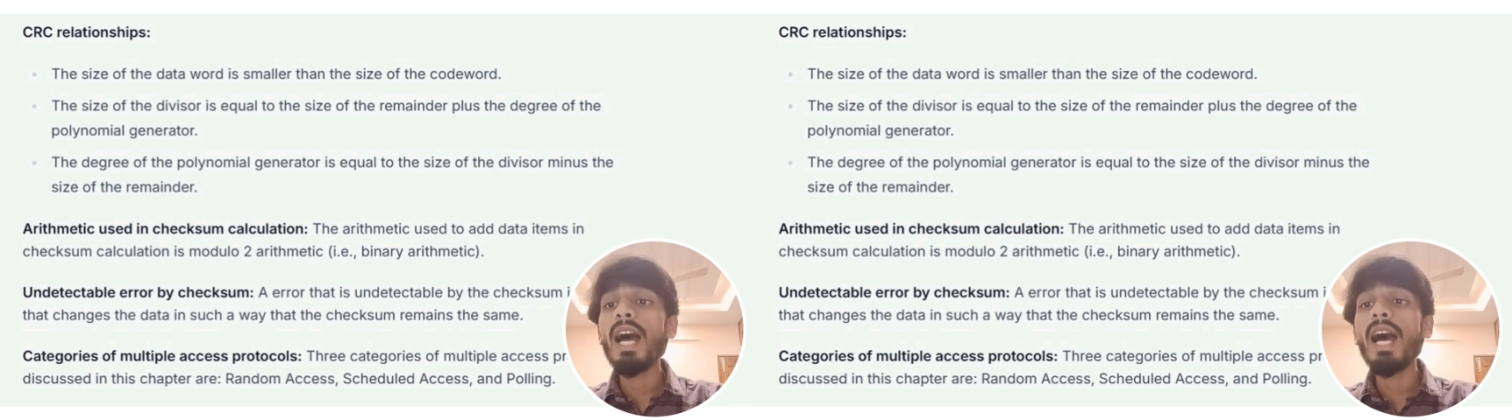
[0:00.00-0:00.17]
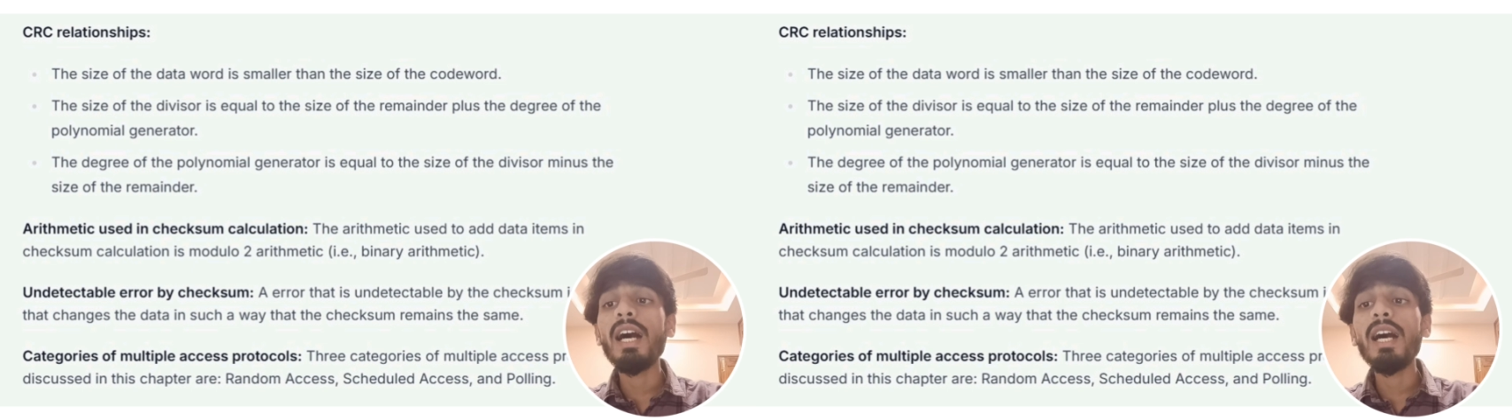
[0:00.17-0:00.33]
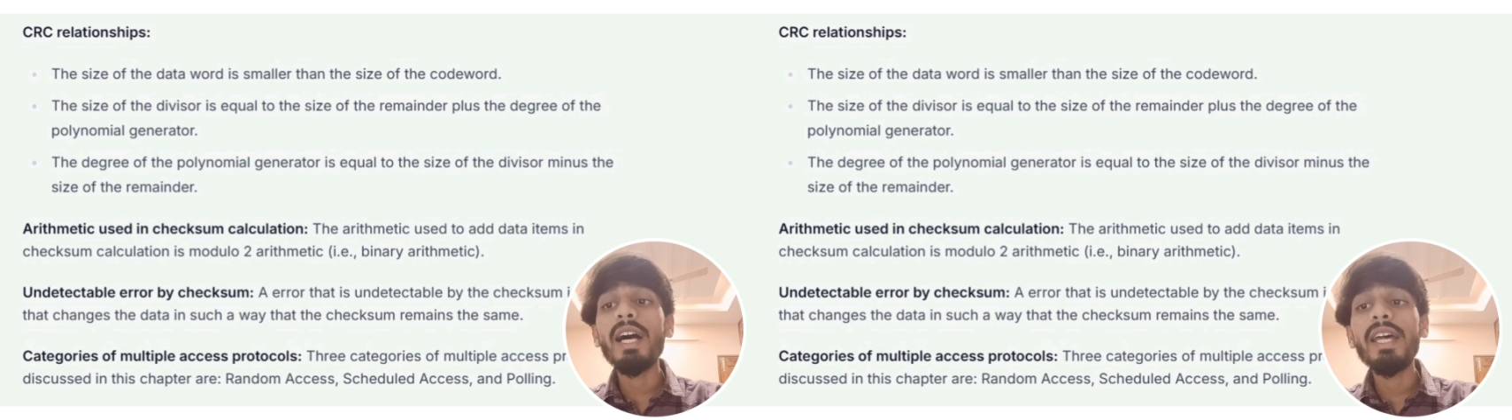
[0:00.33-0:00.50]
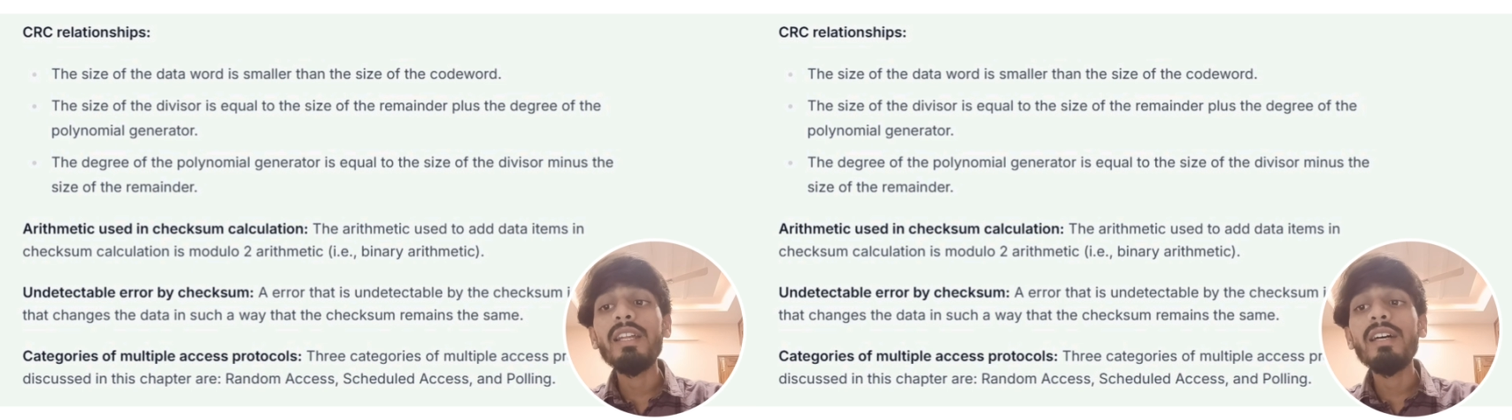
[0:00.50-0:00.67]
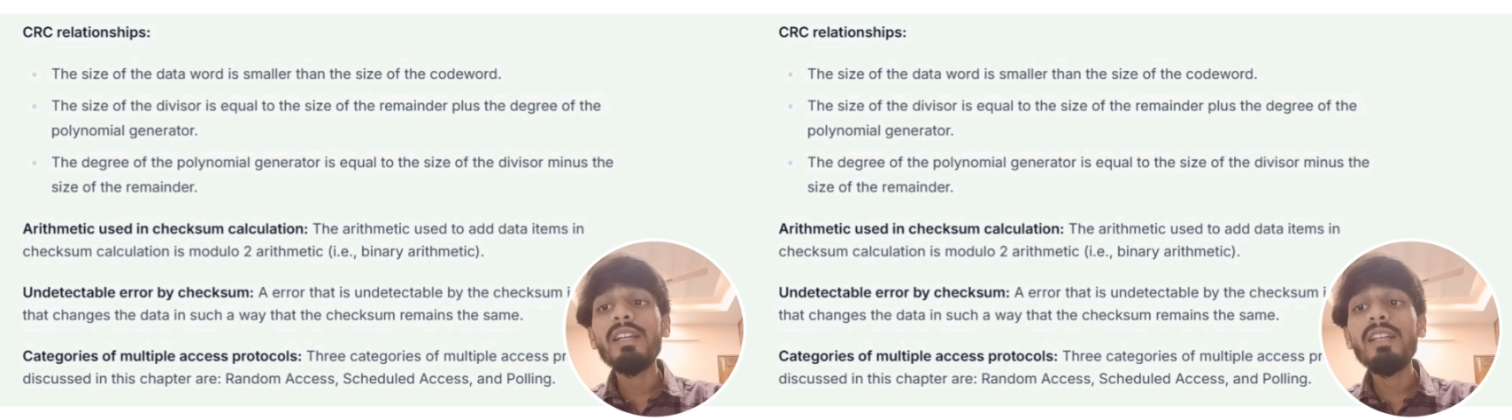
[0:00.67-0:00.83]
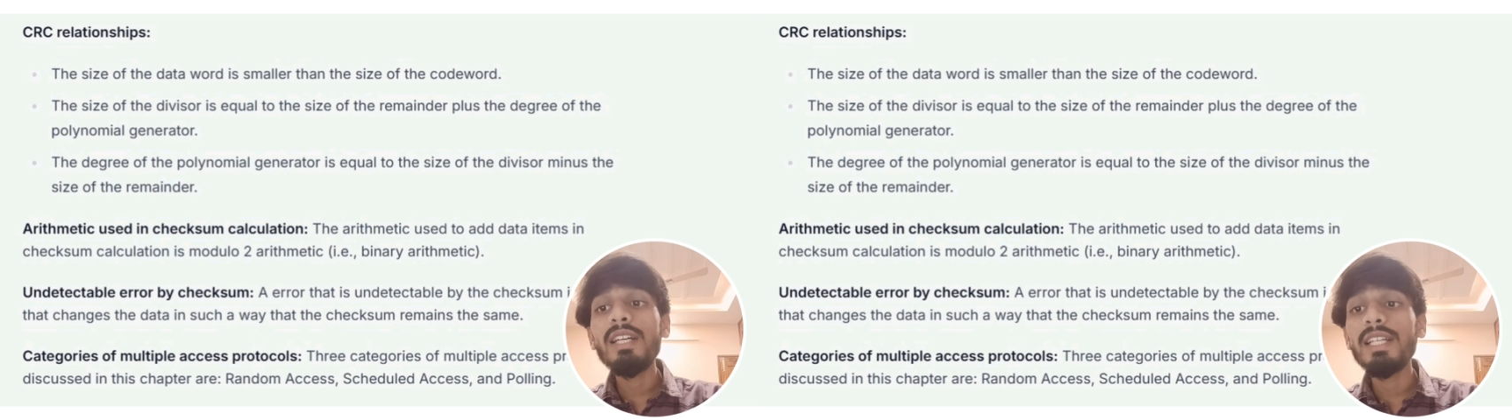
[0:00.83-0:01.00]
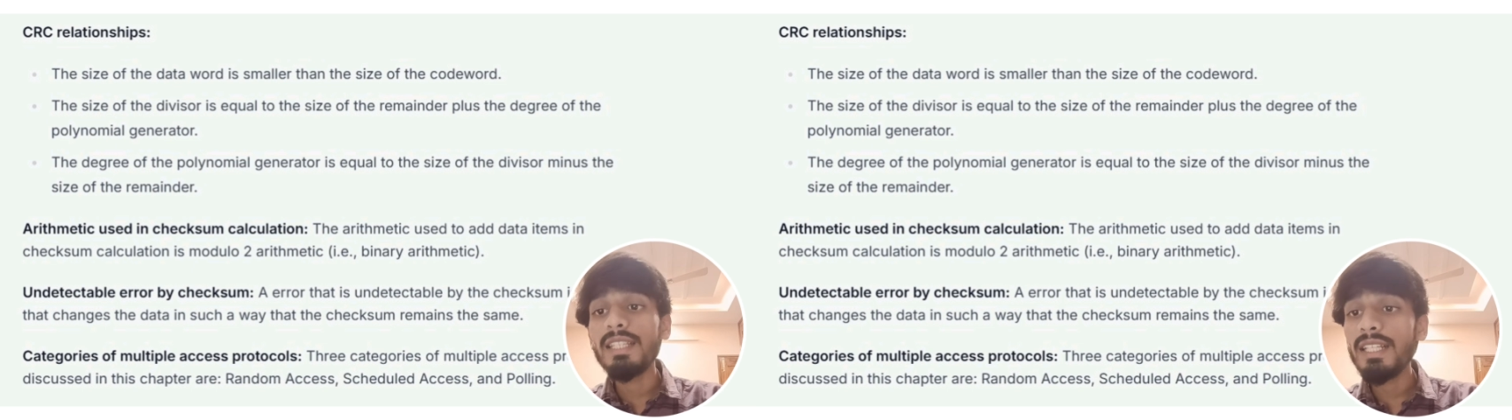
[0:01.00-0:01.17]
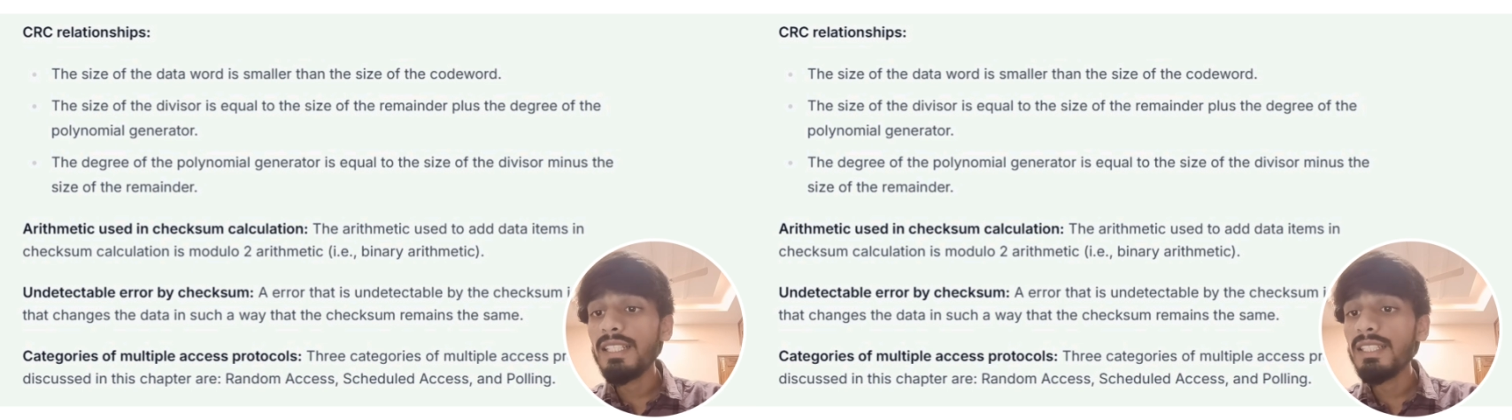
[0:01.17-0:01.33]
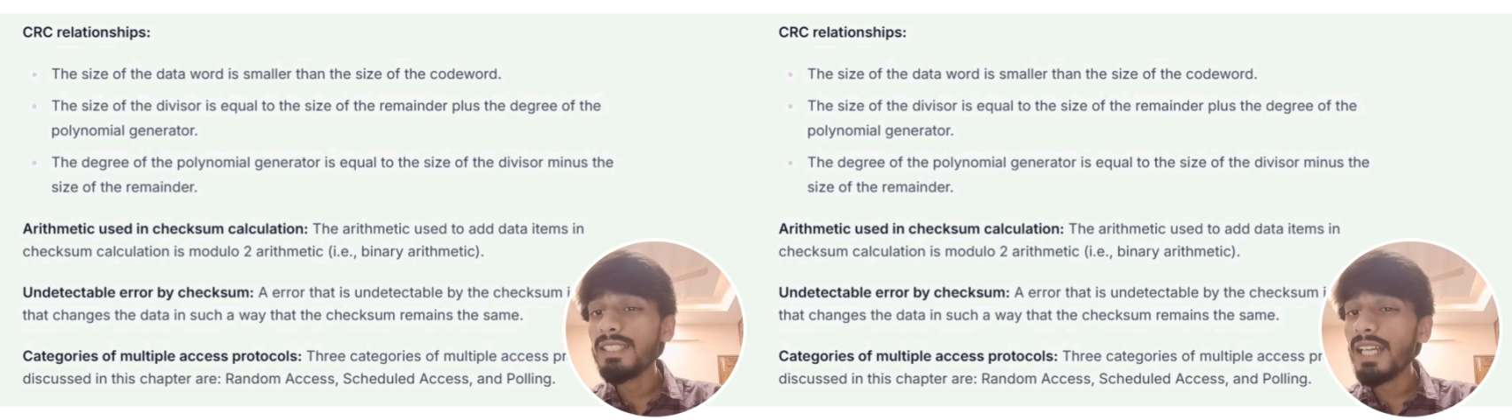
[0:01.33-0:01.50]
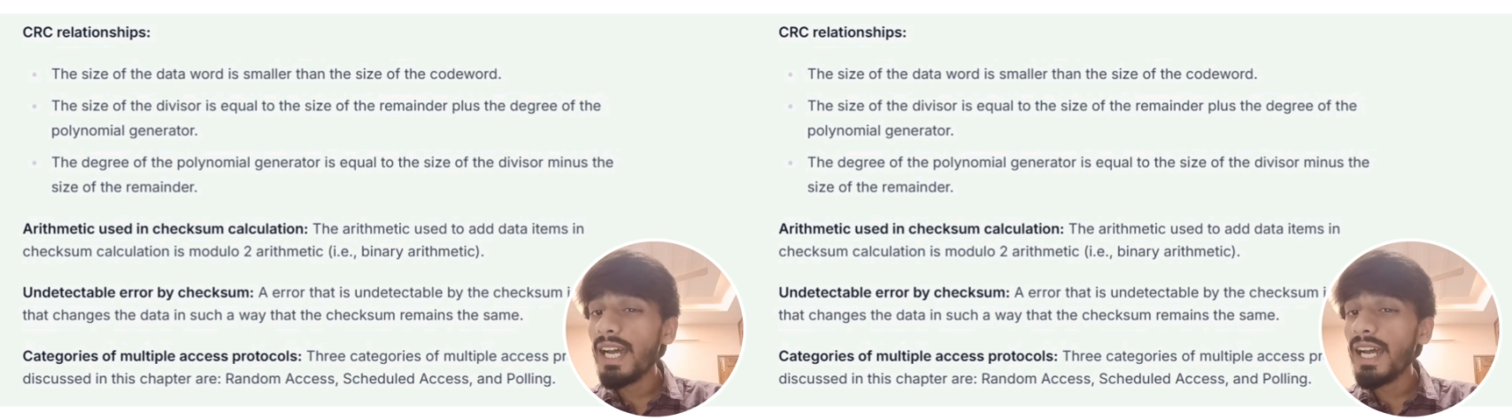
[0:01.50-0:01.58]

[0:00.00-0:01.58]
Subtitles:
An error that is